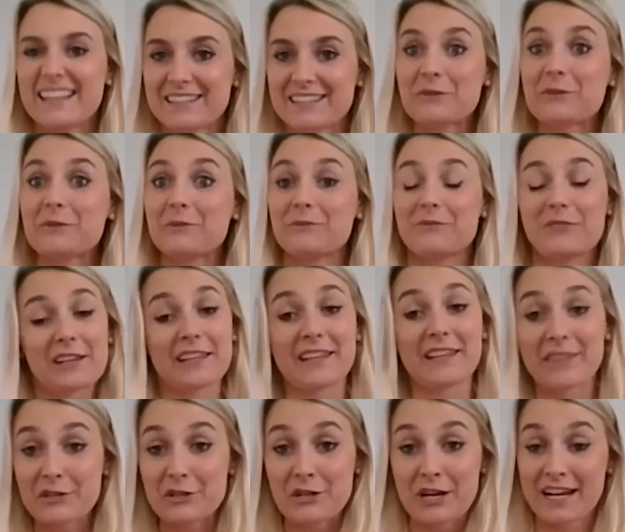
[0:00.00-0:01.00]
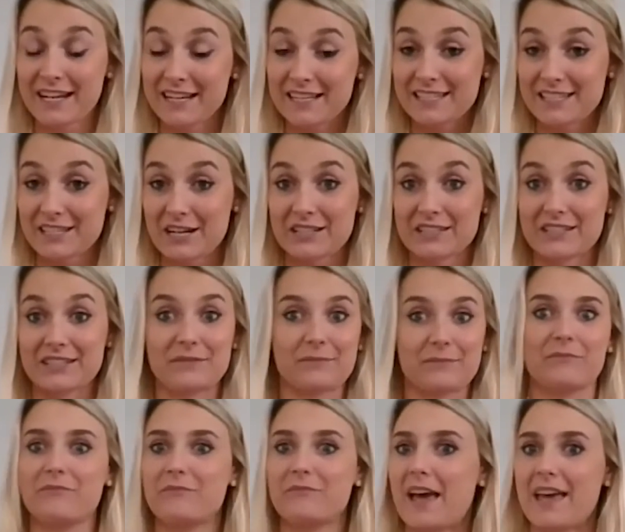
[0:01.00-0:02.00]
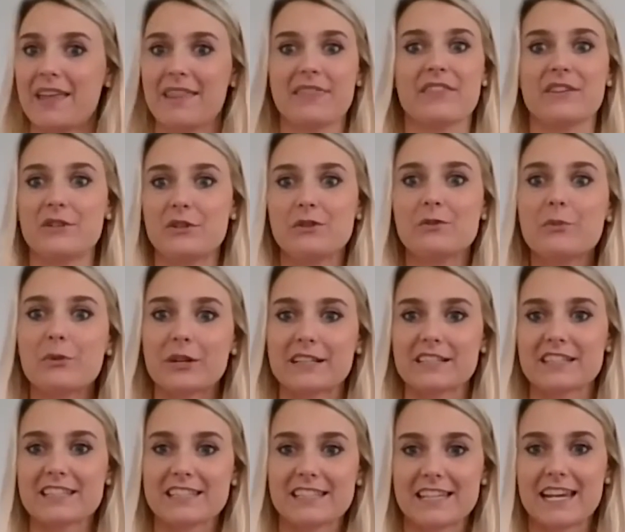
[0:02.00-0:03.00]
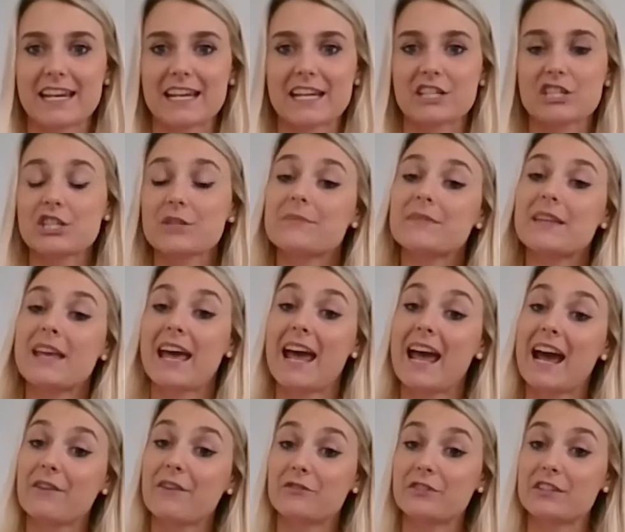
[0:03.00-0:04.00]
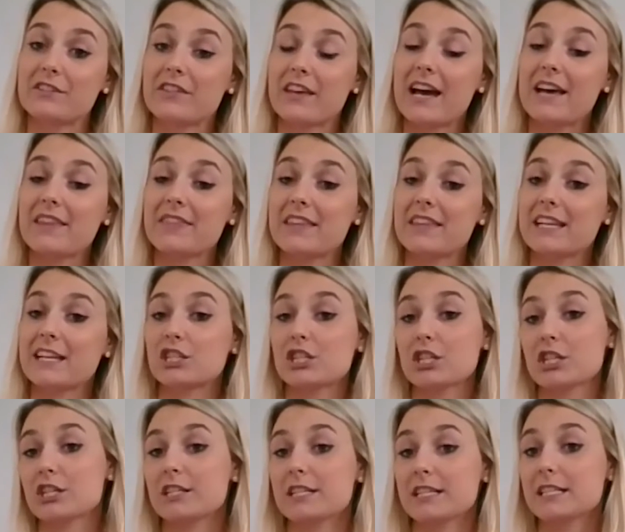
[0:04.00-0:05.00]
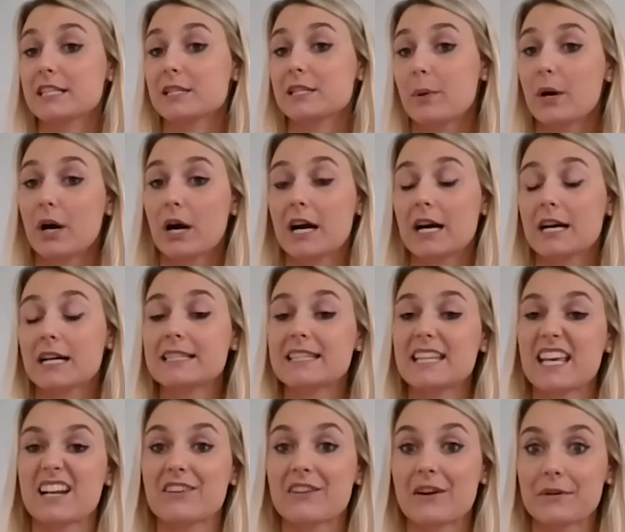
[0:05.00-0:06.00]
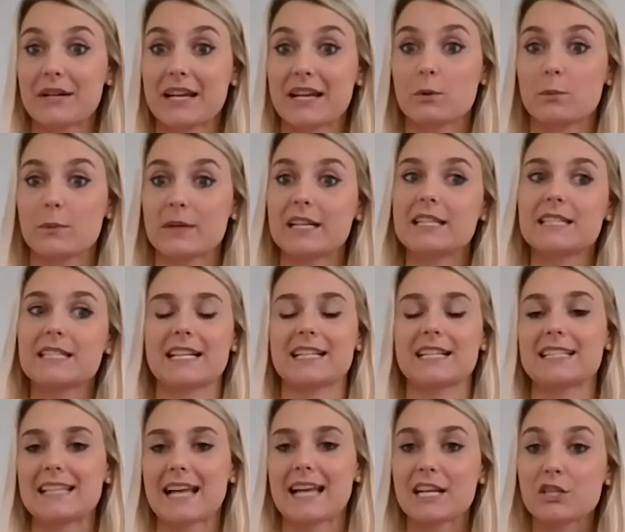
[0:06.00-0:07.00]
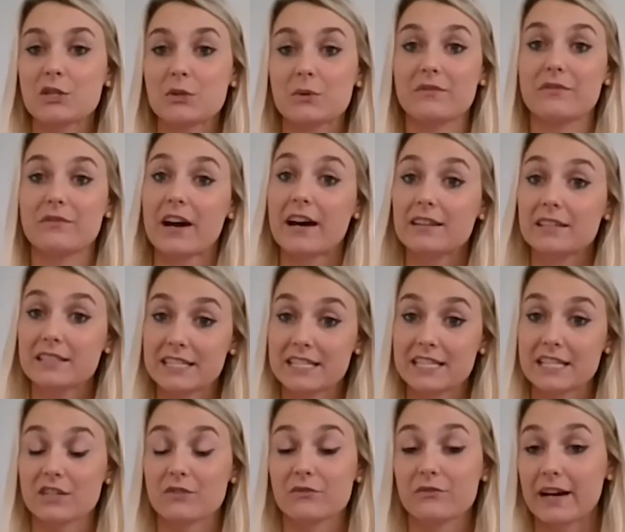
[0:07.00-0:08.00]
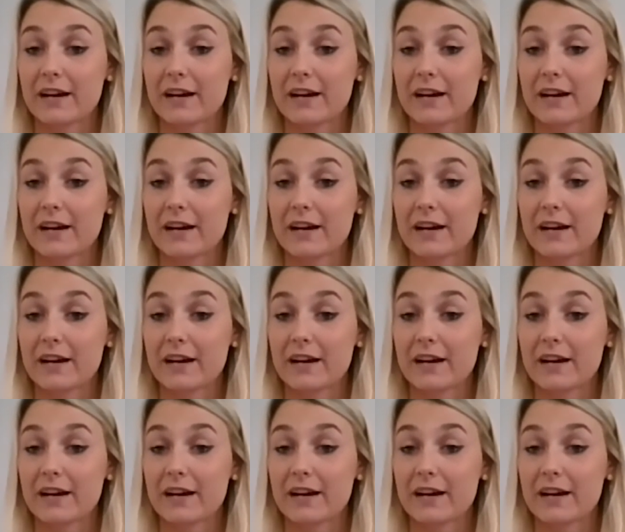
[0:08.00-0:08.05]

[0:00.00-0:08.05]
So really the training starts at the newborn stage. After that, they get turned into paws at around 8 weeks and assigned to a volunteer